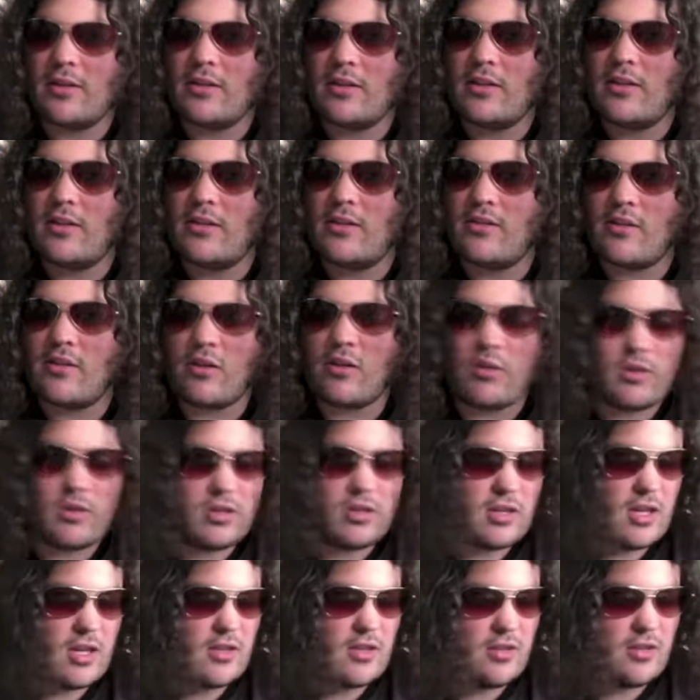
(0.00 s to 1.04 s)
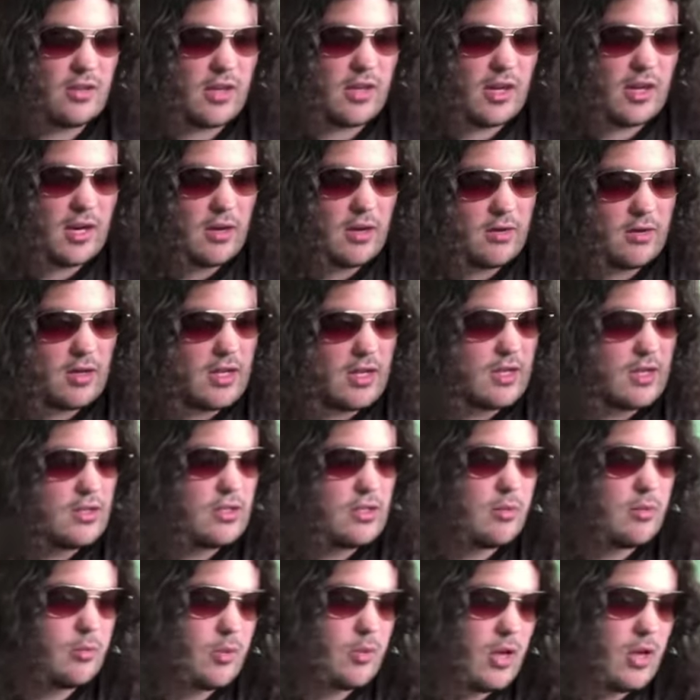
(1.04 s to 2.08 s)
So and getting so, you know getting into the
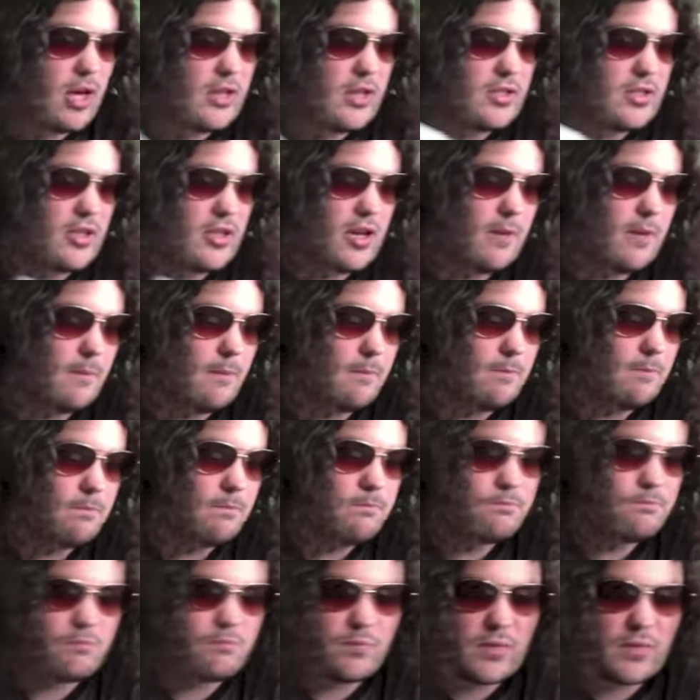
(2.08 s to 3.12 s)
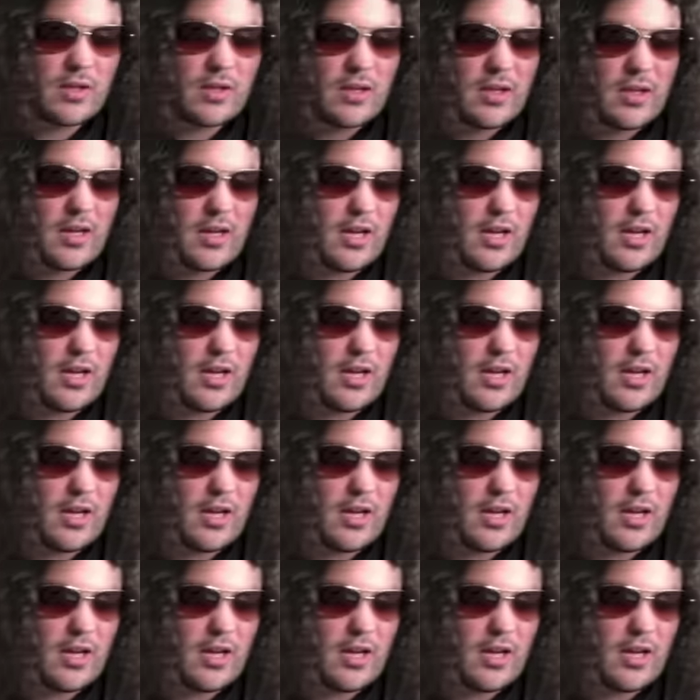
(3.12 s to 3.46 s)
plot, um, it's